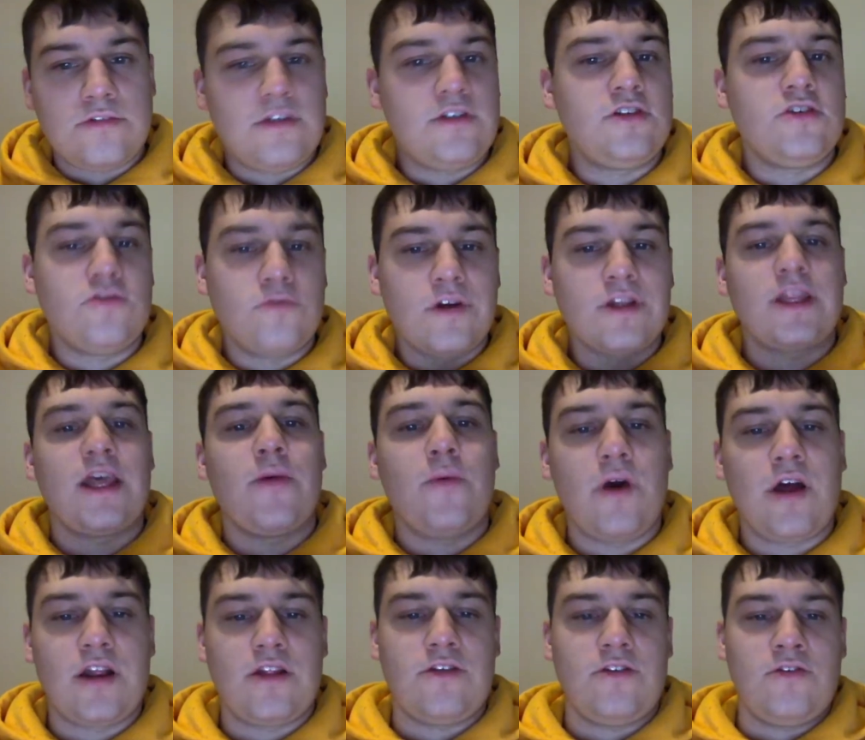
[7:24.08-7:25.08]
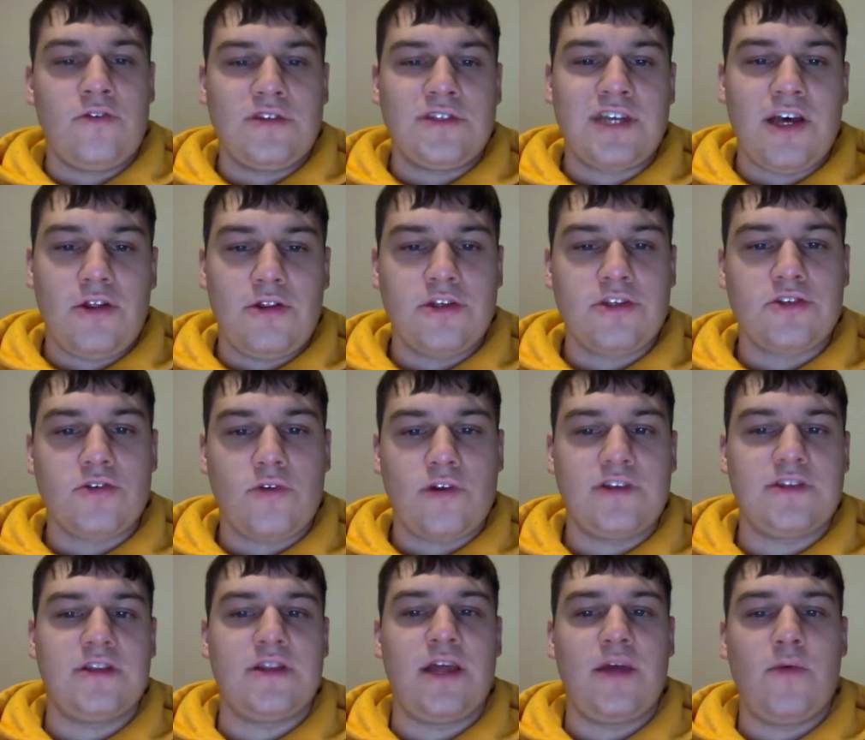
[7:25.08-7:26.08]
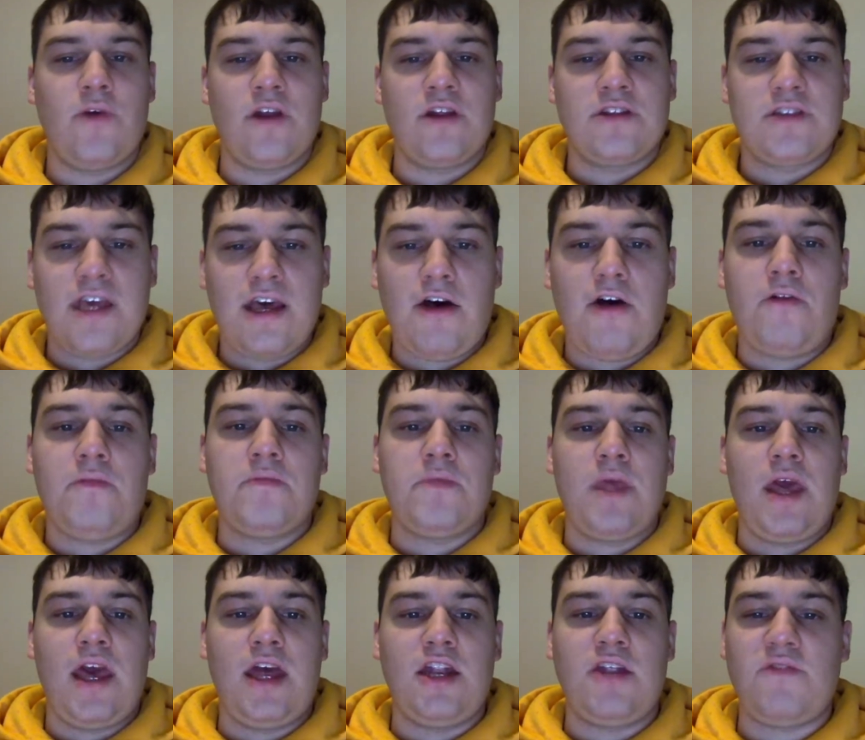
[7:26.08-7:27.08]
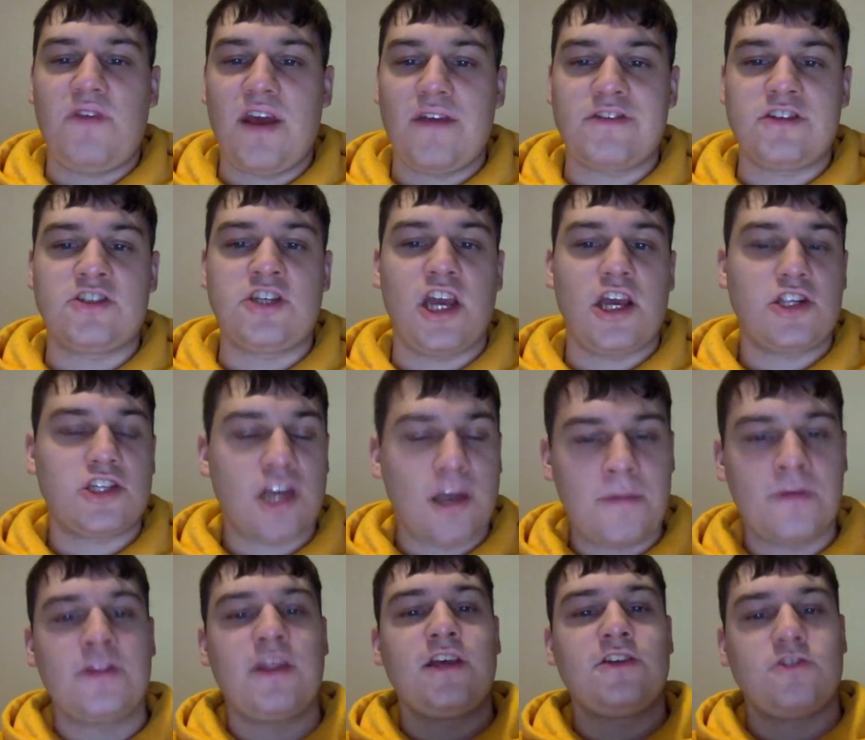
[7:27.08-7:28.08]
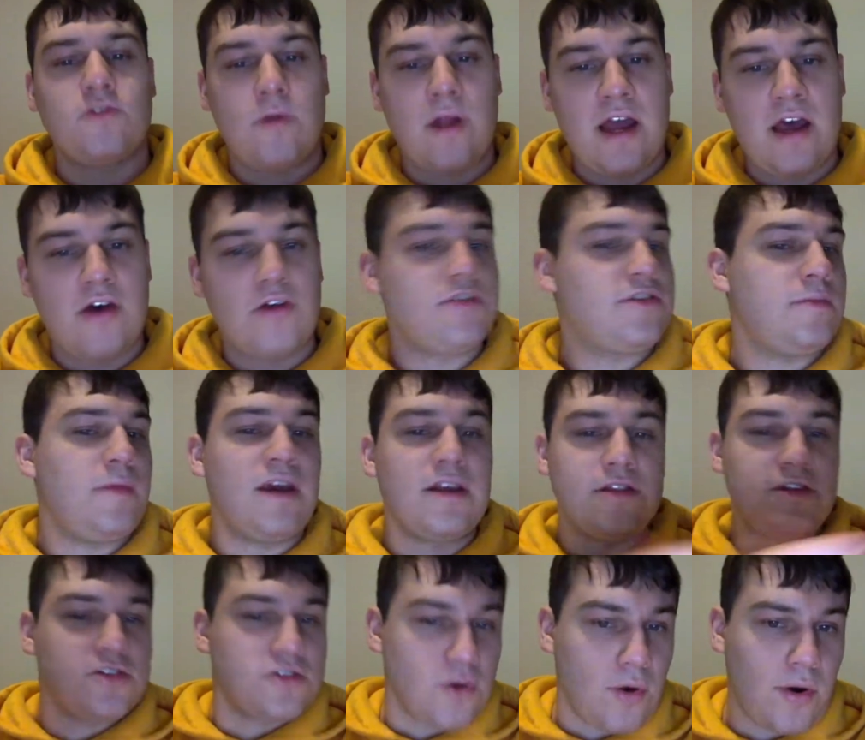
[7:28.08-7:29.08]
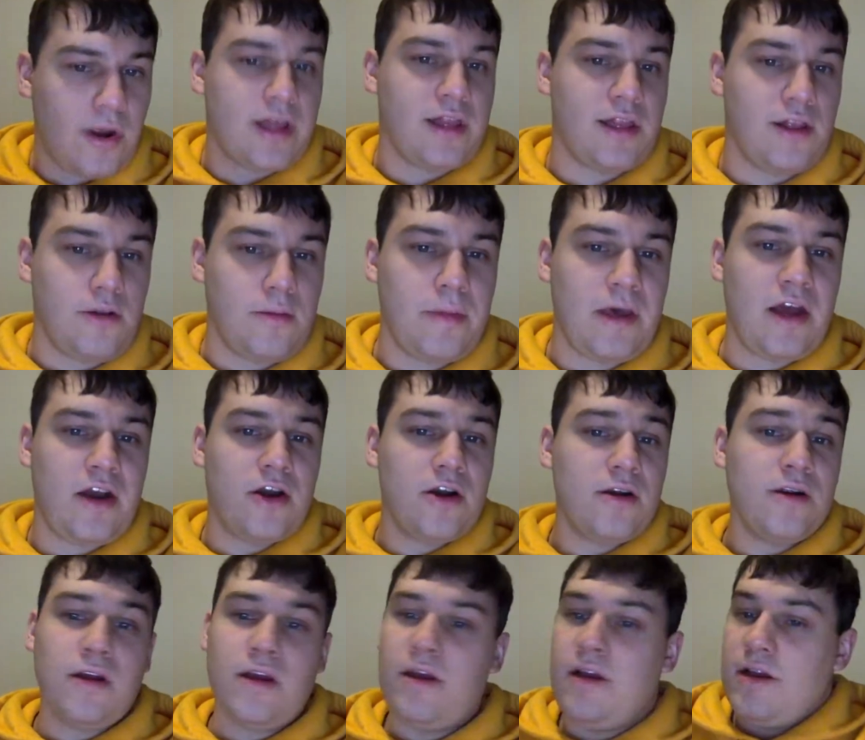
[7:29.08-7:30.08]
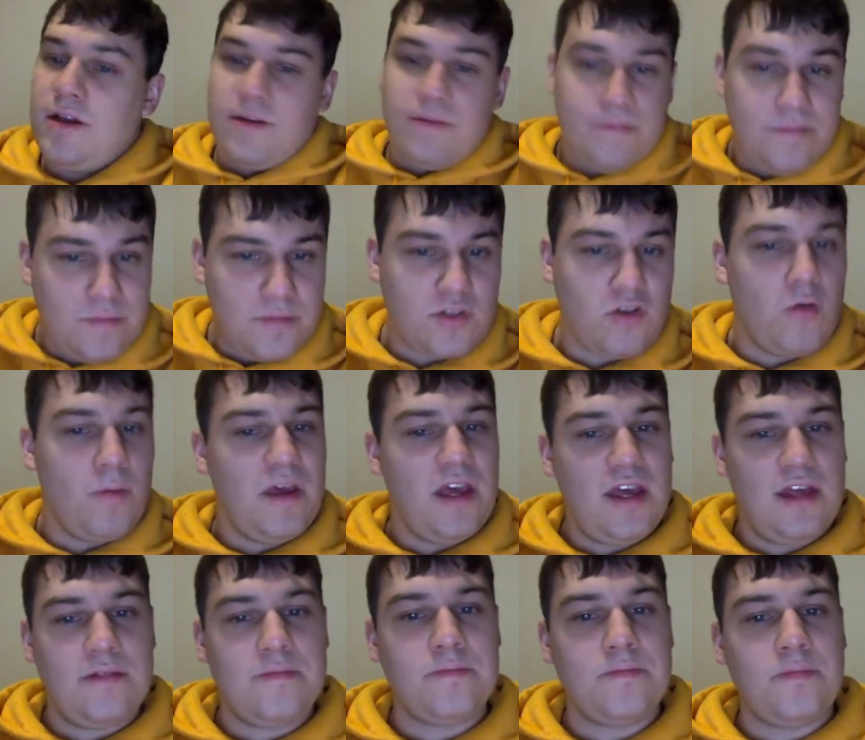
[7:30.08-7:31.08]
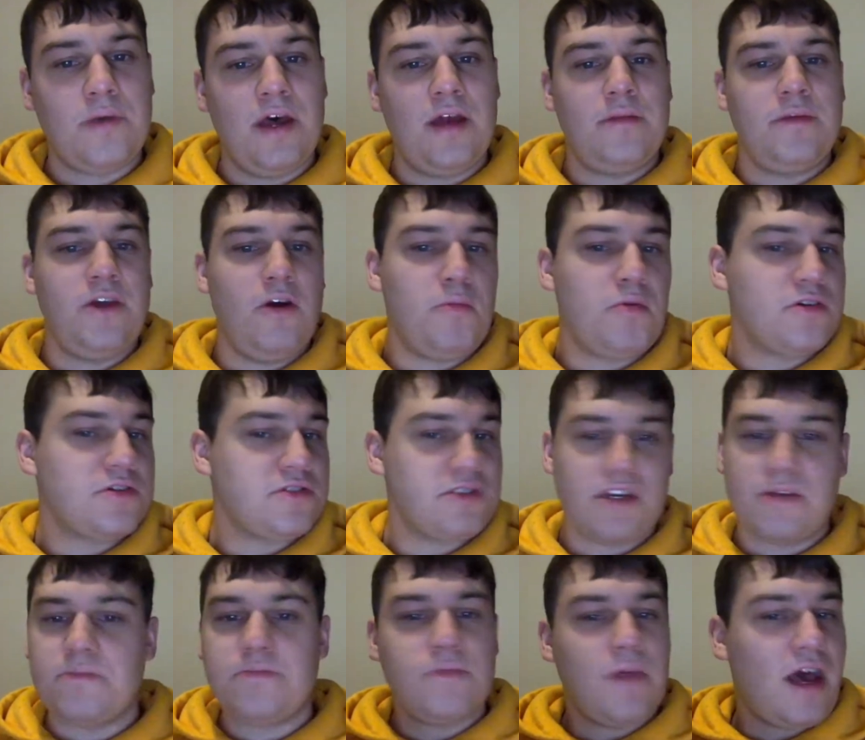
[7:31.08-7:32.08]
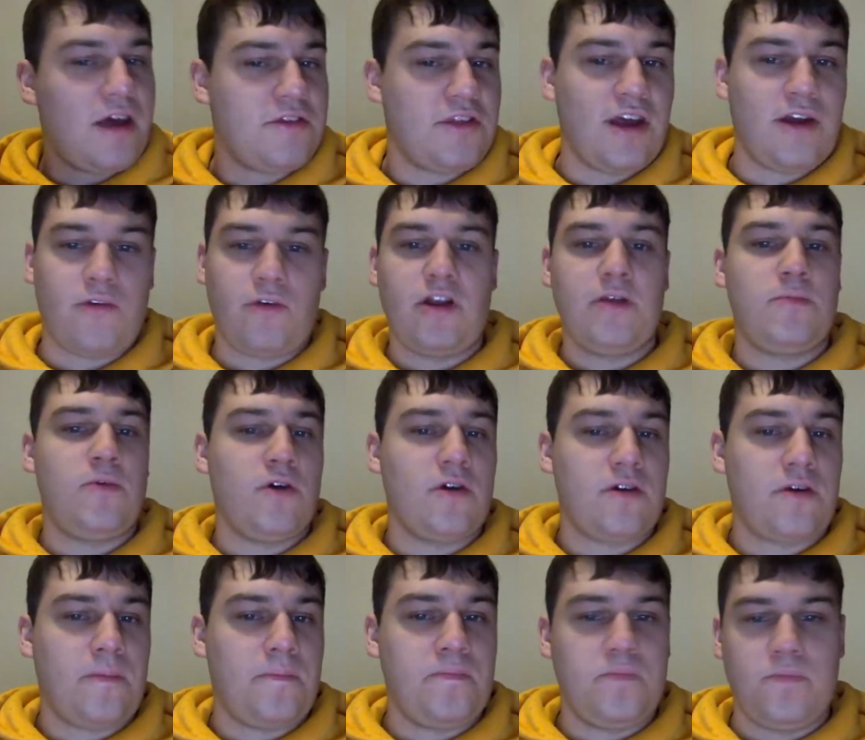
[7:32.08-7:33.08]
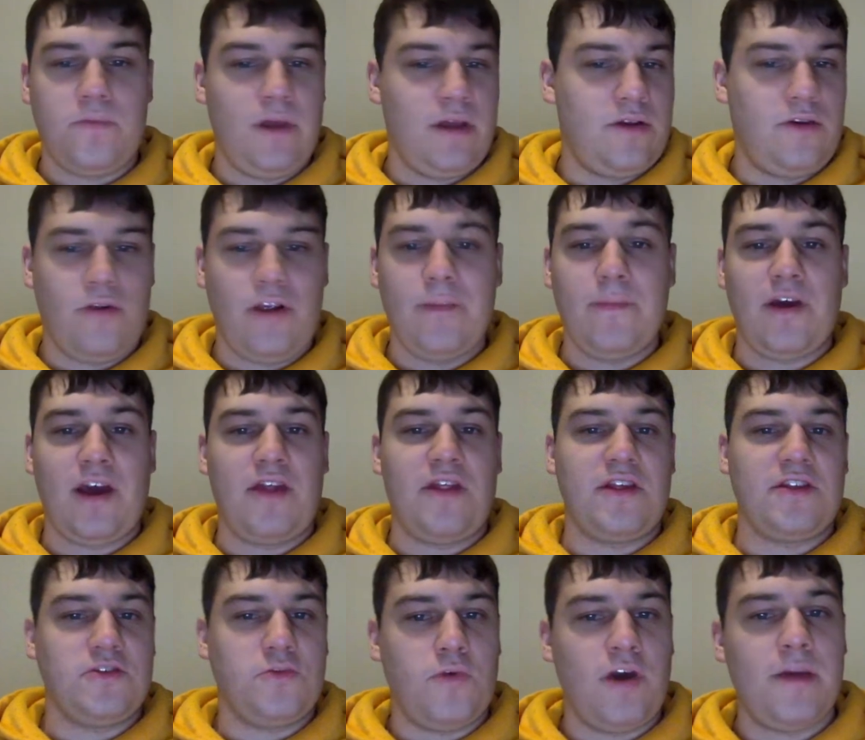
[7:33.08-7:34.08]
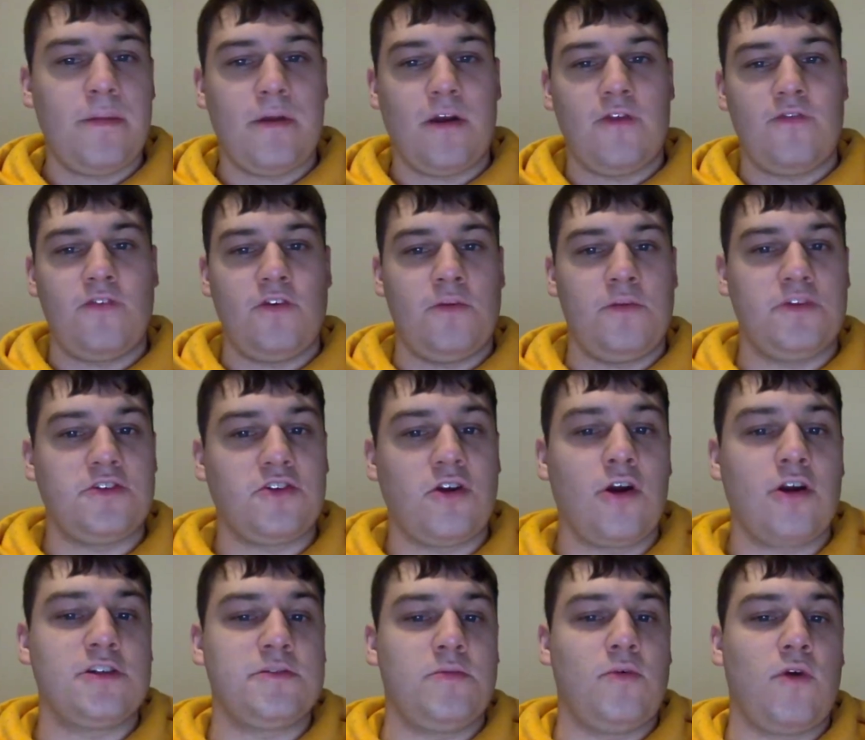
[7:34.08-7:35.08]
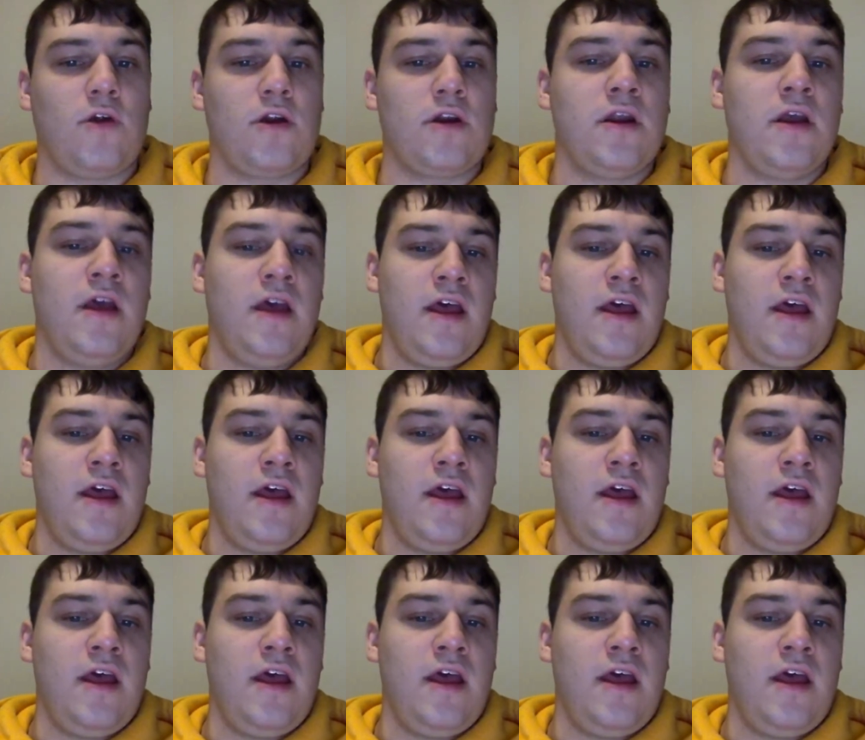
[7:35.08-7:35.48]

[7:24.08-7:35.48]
do what they want to do and tell the stories that they want to tell. And if you have to change a couple things around to make the story a little better, so be it. But personally, I thought Green Book I think is a way better film than Star Is Born.